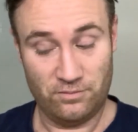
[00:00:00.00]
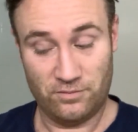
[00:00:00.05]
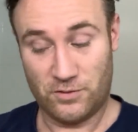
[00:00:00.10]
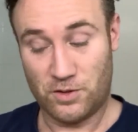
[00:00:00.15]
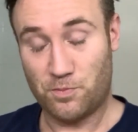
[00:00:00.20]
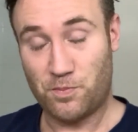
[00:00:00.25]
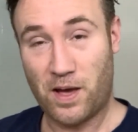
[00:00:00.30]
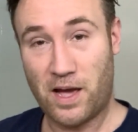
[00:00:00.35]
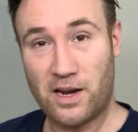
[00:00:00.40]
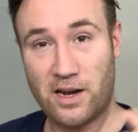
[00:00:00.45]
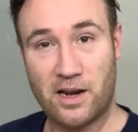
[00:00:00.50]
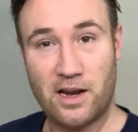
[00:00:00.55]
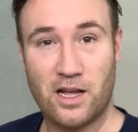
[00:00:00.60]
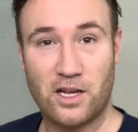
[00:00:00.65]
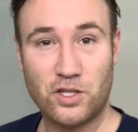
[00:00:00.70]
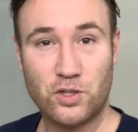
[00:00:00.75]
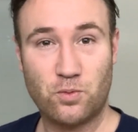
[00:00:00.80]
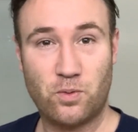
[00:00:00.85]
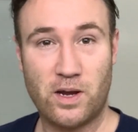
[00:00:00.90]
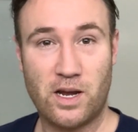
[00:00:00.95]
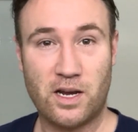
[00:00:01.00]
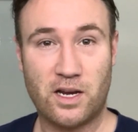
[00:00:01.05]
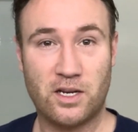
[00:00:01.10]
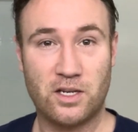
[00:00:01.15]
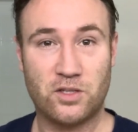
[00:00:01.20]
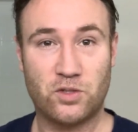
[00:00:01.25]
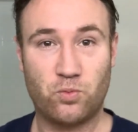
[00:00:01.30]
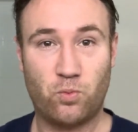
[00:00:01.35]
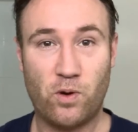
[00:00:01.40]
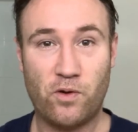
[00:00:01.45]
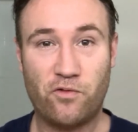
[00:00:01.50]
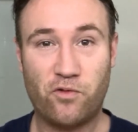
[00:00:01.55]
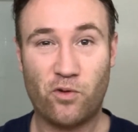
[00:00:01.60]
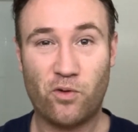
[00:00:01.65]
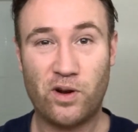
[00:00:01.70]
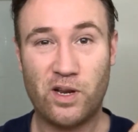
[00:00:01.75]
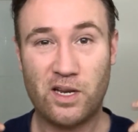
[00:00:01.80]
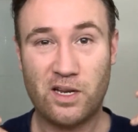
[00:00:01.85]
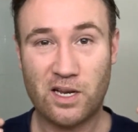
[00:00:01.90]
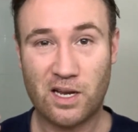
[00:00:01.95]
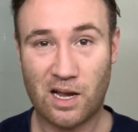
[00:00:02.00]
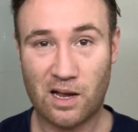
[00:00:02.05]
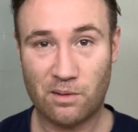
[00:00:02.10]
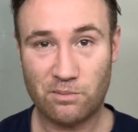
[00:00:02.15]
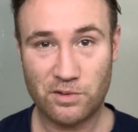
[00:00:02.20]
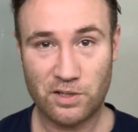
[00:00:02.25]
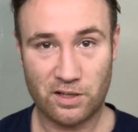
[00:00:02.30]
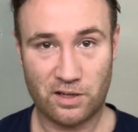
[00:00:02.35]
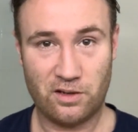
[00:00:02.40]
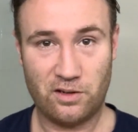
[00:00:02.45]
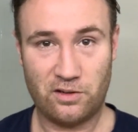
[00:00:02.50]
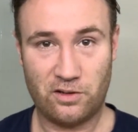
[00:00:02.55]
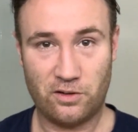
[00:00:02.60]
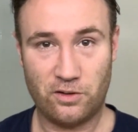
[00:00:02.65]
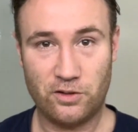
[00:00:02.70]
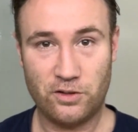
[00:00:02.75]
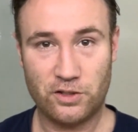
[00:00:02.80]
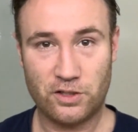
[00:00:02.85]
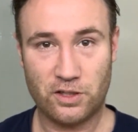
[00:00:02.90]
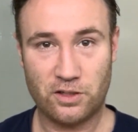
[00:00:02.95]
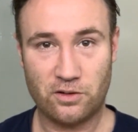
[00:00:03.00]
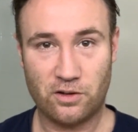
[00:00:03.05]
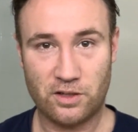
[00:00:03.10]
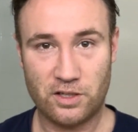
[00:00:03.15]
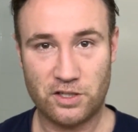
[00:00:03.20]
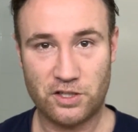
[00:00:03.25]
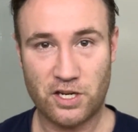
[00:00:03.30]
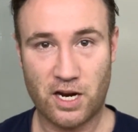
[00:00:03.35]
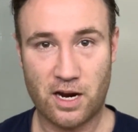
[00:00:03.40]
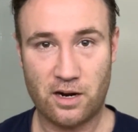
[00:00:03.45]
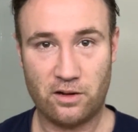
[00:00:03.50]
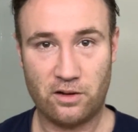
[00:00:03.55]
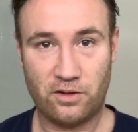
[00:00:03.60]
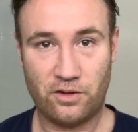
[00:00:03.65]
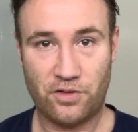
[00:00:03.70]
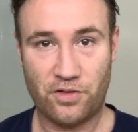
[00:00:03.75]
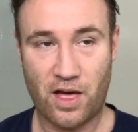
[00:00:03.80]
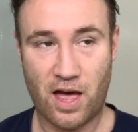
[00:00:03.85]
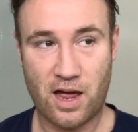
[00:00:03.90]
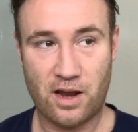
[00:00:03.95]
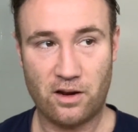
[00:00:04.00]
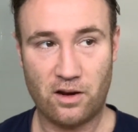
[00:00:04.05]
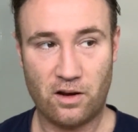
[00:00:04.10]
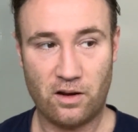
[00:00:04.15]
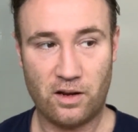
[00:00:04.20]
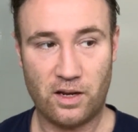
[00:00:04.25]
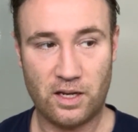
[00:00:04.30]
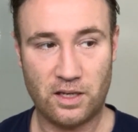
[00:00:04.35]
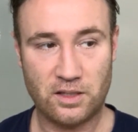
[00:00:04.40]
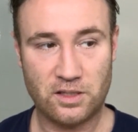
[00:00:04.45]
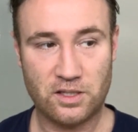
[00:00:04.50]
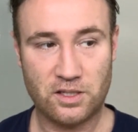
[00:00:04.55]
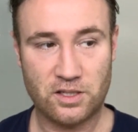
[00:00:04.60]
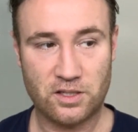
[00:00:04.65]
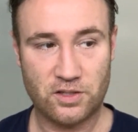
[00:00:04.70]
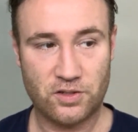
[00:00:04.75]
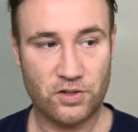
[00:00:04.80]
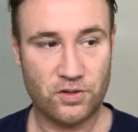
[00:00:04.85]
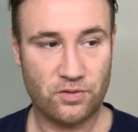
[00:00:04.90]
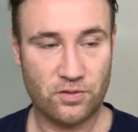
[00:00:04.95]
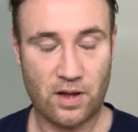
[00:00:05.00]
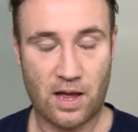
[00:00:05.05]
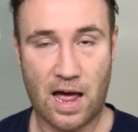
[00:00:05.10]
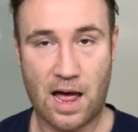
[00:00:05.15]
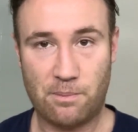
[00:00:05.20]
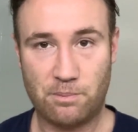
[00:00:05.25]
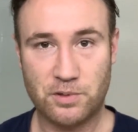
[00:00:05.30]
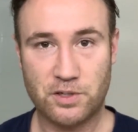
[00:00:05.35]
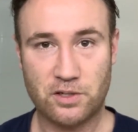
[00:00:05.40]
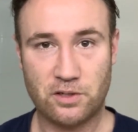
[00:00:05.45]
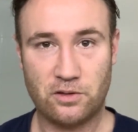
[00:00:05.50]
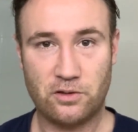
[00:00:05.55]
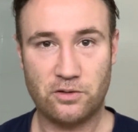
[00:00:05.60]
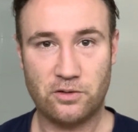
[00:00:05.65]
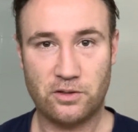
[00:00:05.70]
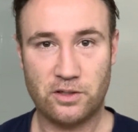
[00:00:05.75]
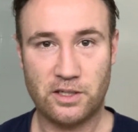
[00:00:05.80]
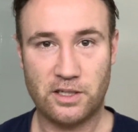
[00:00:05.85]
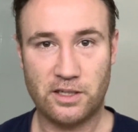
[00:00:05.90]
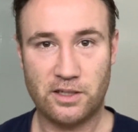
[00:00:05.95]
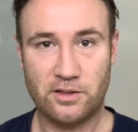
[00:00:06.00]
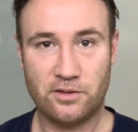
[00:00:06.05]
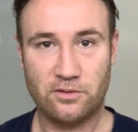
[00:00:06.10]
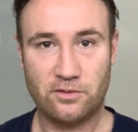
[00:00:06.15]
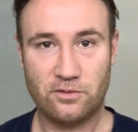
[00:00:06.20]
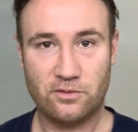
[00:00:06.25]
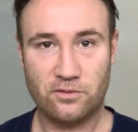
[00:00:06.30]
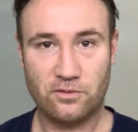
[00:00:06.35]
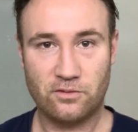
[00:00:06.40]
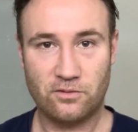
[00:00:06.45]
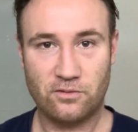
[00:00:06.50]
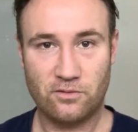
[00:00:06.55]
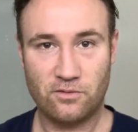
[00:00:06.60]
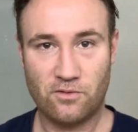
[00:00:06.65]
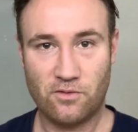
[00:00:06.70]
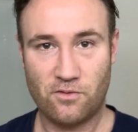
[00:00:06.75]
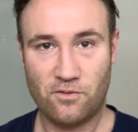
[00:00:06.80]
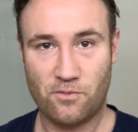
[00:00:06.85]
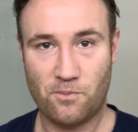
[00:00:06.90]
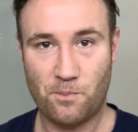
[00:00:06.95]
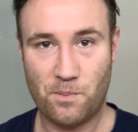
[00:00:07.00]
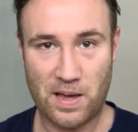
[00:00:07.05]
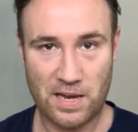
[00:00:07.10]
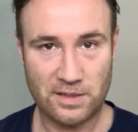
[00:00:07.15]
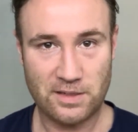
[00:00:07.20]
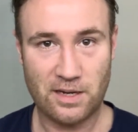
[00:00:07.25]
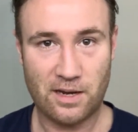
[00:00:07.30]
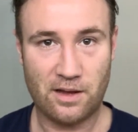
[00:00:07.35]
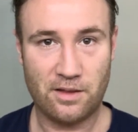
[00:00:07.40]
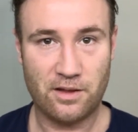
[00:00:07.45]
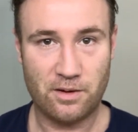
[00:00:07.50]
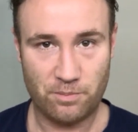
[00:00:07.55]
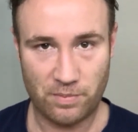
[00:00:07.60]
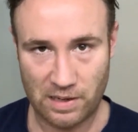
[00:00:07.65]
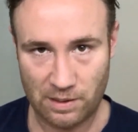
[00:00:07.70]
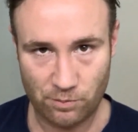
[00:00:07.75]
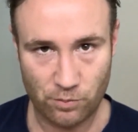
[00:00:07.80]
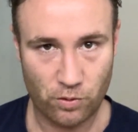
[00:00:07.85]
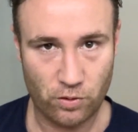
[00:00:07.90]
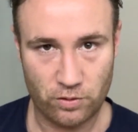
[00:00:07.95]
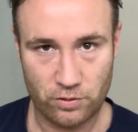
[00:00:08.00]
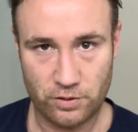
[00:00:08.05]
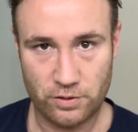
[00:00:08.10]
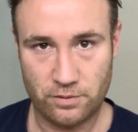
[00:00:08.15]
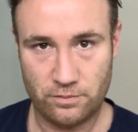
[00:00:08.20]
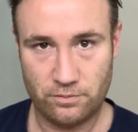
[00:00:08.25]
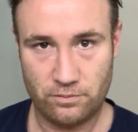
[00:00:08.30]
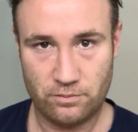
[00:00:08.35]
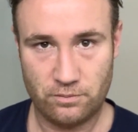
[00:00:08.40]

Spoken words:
Debate it elsewhere, because we've already come to the conclusion on this channel that it's absolutely better than being bald.